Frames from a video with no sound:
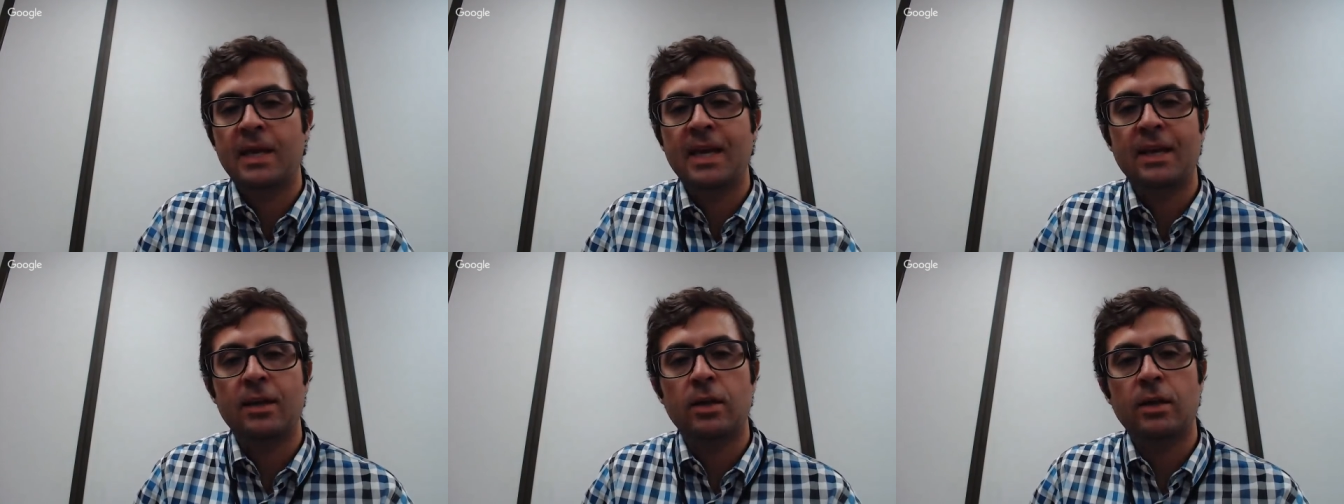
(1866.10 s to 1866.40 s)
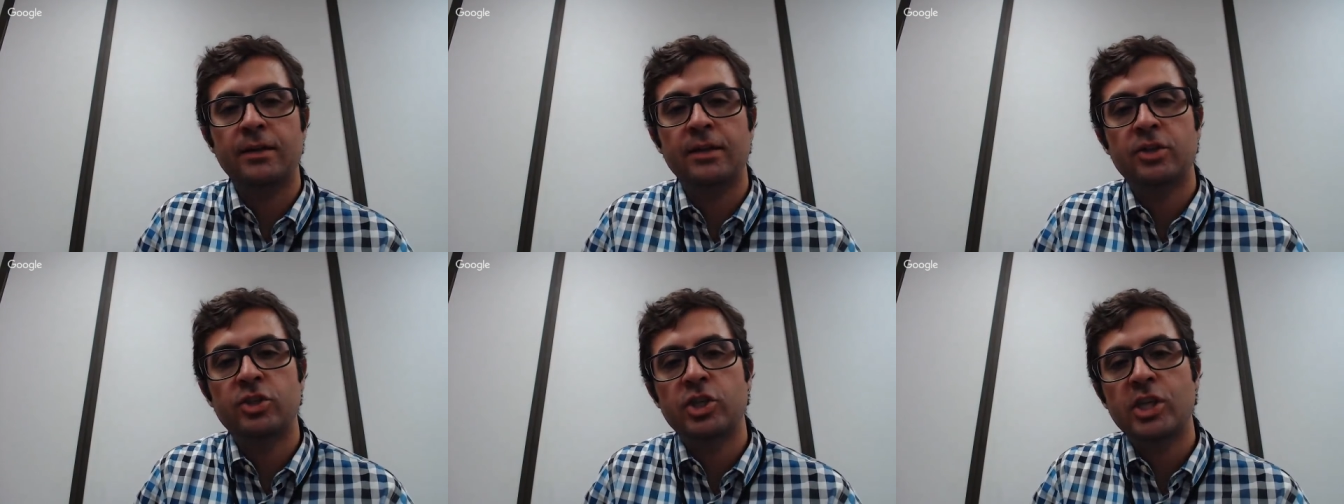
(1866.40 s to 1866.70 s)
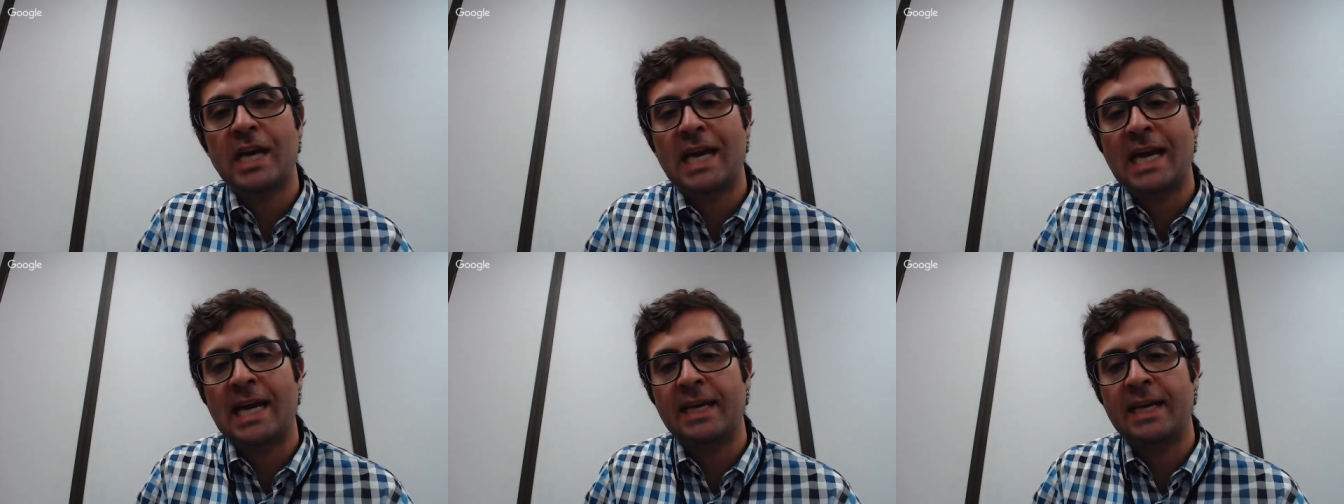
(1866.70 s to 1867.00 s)
get on the
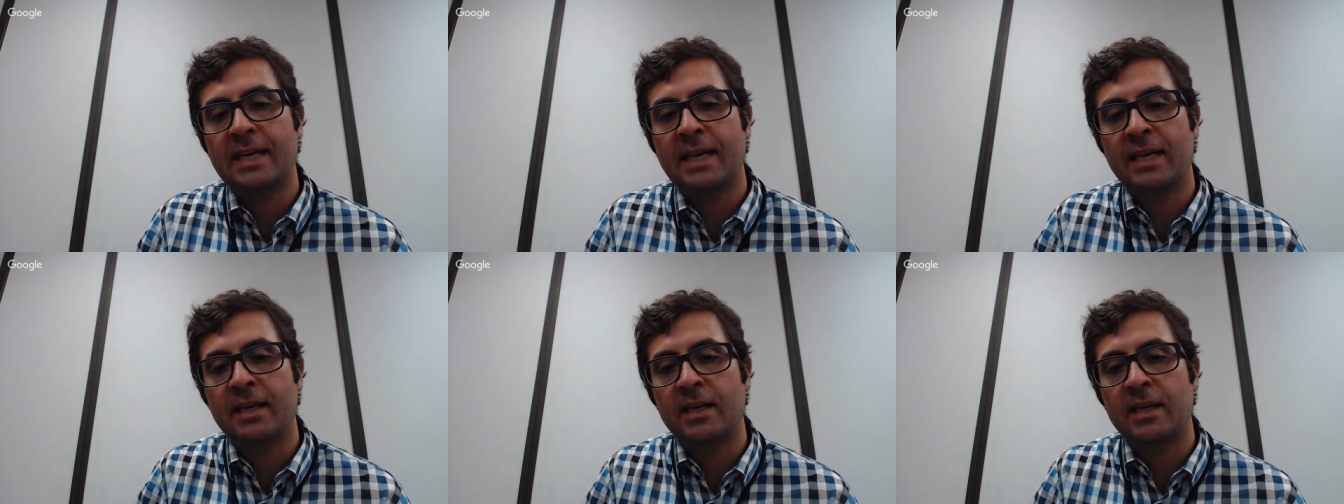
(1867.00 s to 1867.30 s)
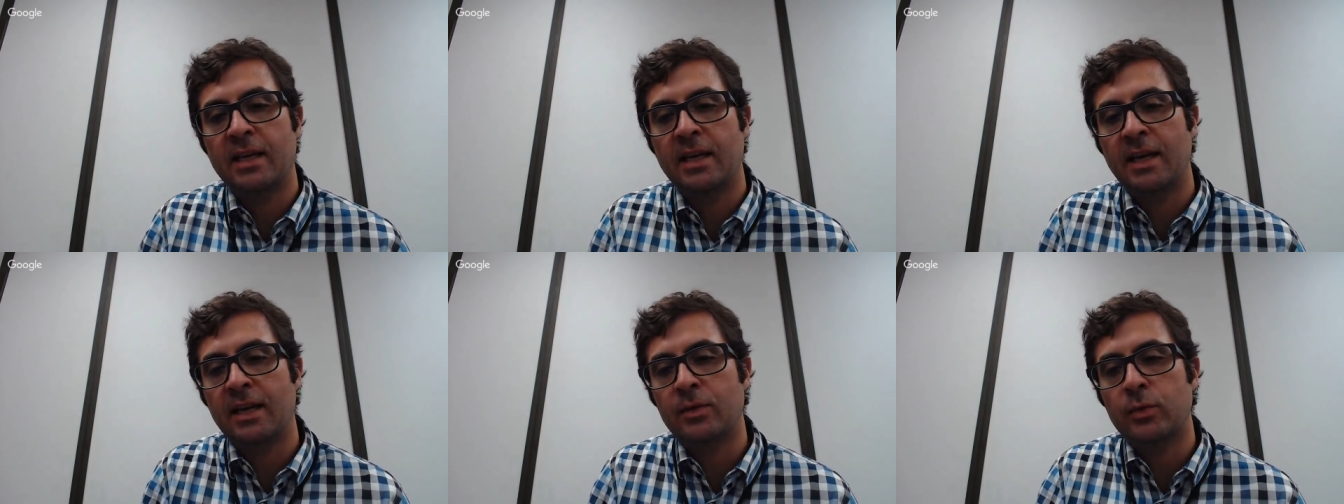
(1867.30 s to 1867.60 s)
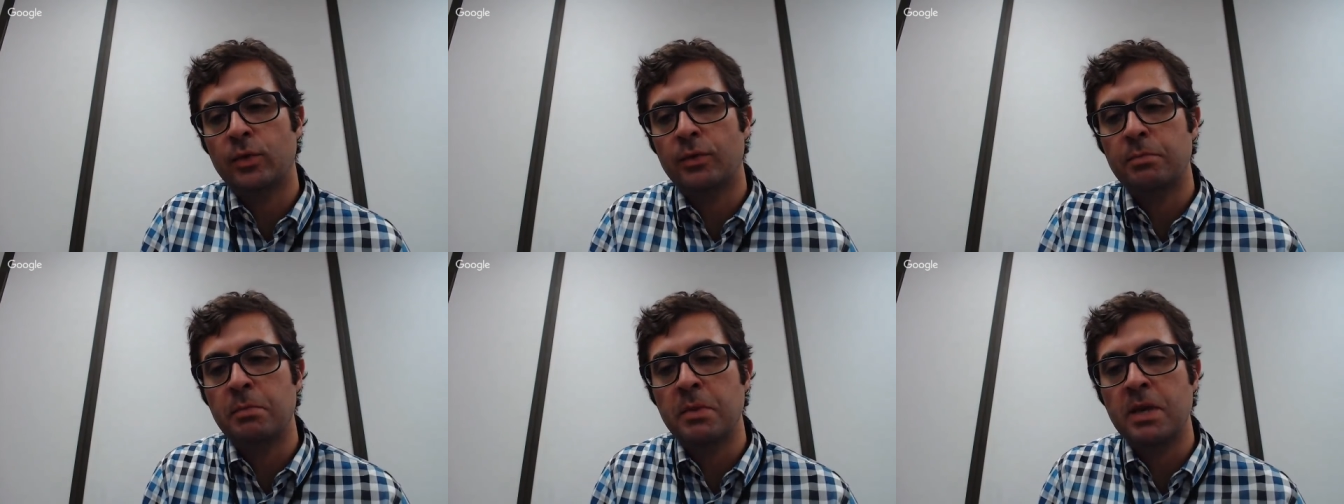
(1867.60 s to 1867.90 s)
chat and
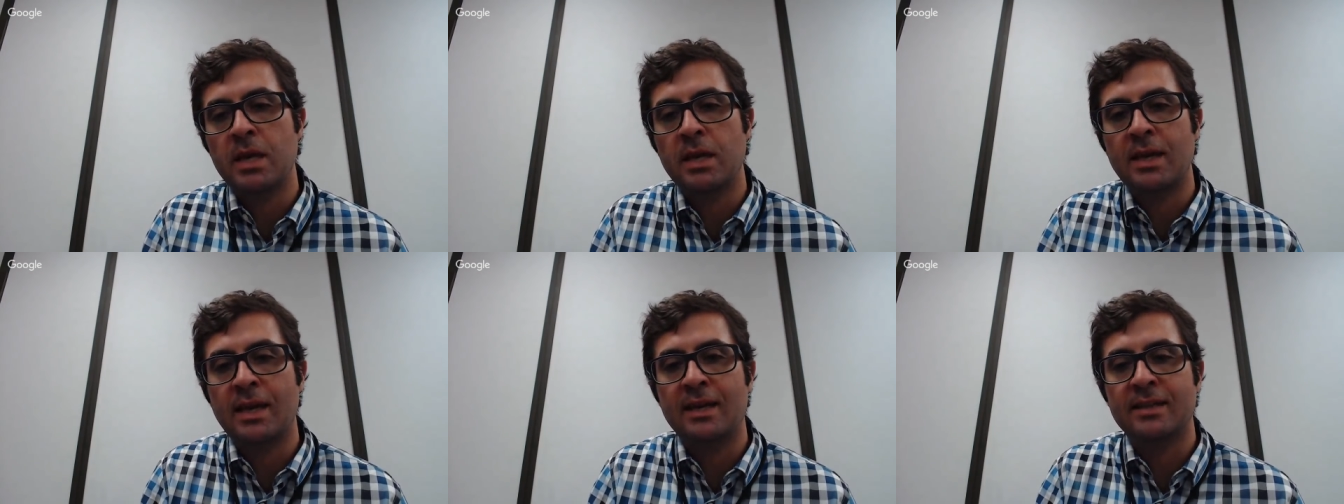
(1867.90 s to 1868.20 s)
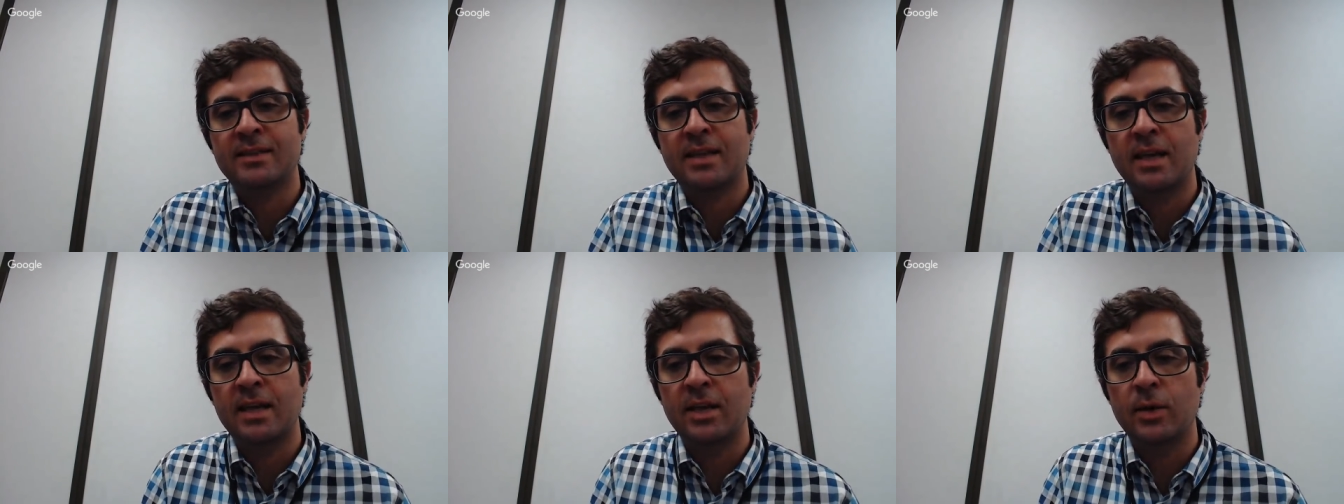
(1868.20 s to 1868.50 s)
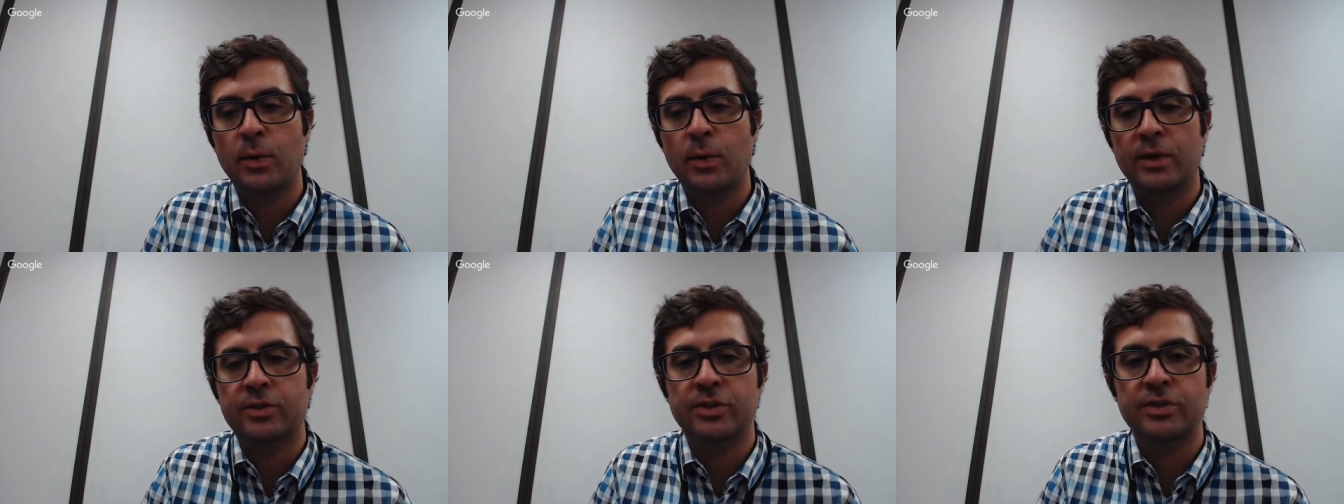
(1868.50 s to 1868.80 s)
connect with me and ask
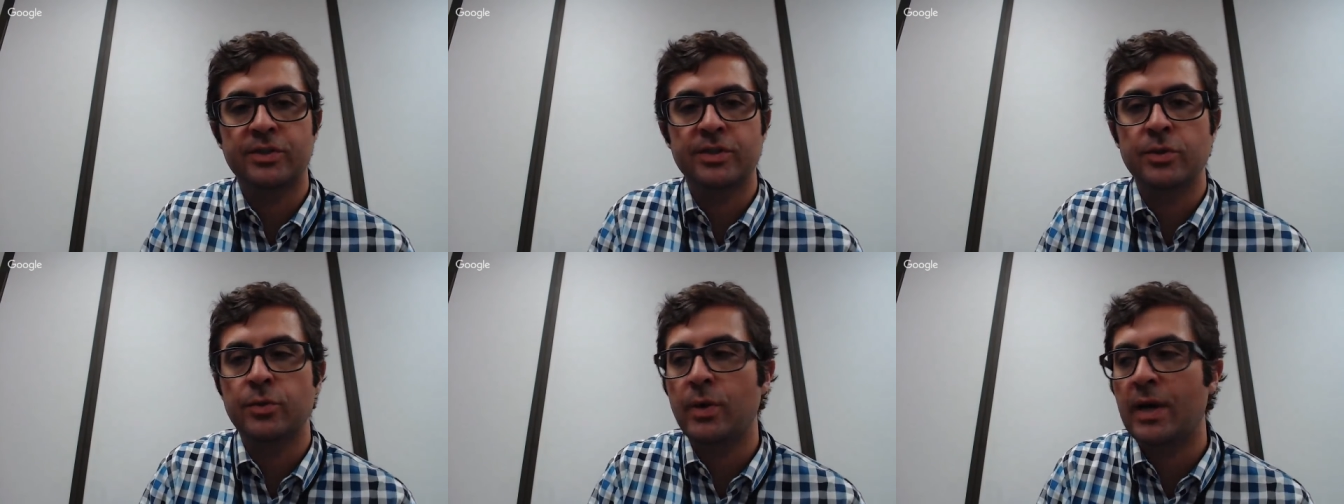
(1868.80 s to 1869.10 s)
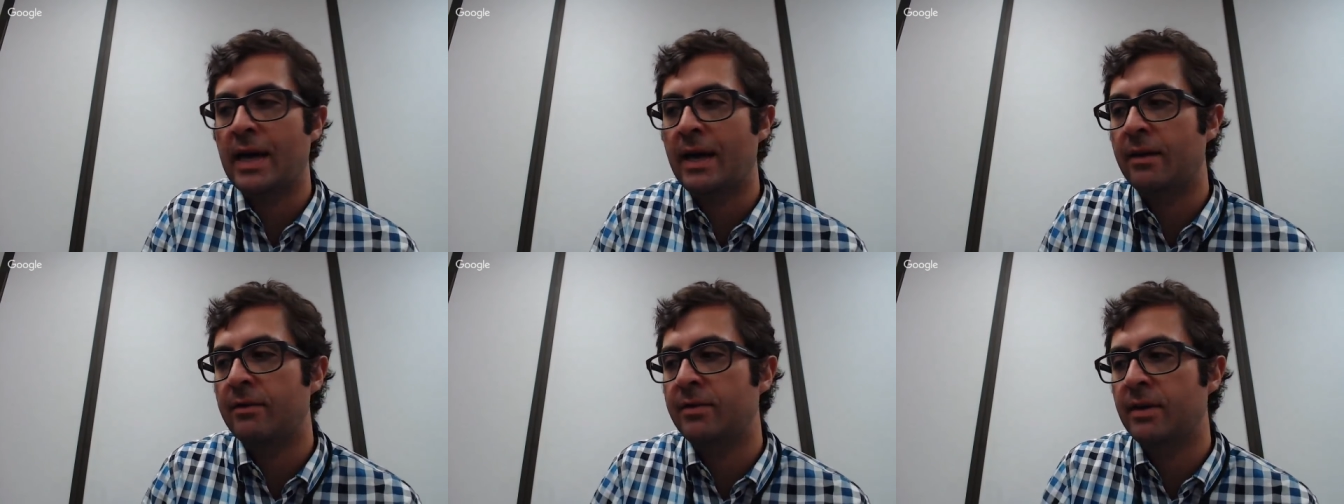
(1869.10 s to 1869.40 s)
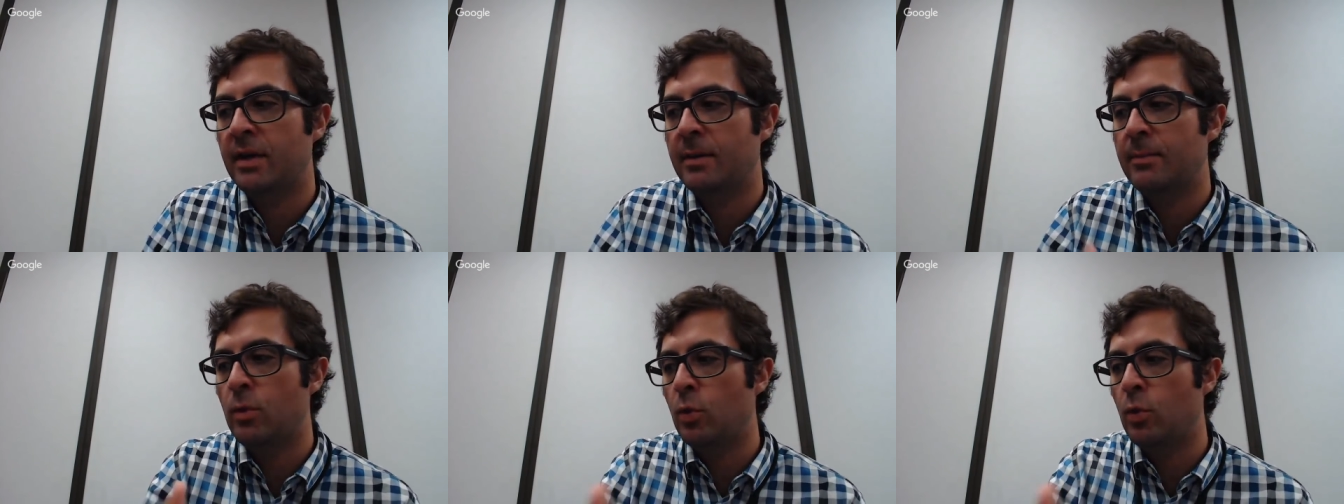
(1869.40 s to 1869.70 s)
any questions you
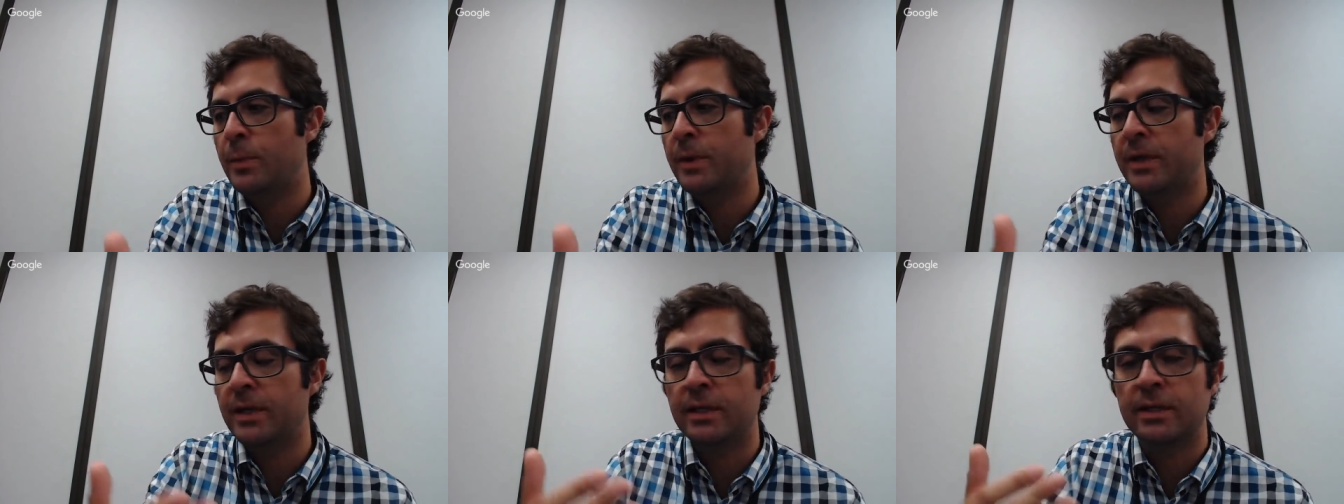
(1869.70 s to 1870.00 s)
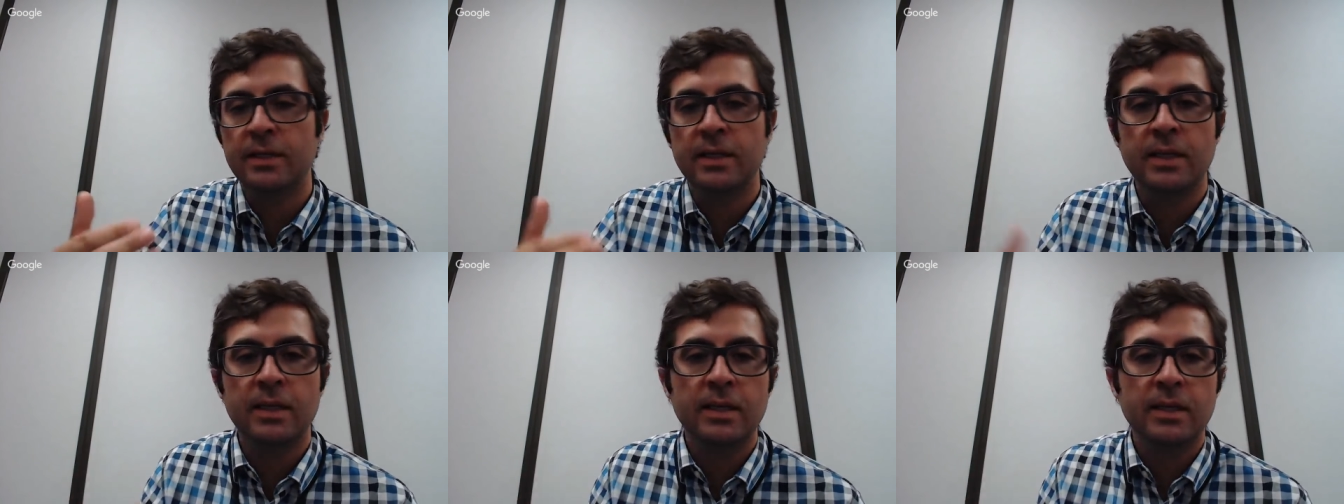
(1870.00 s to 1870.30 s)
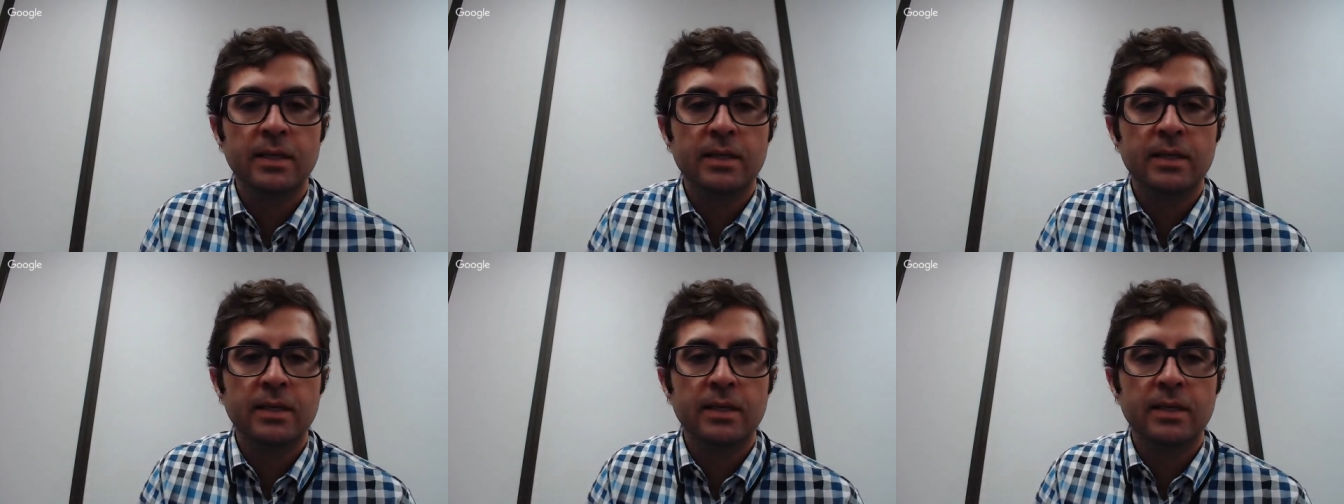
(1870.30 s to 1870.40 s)
have, and I'm hoping to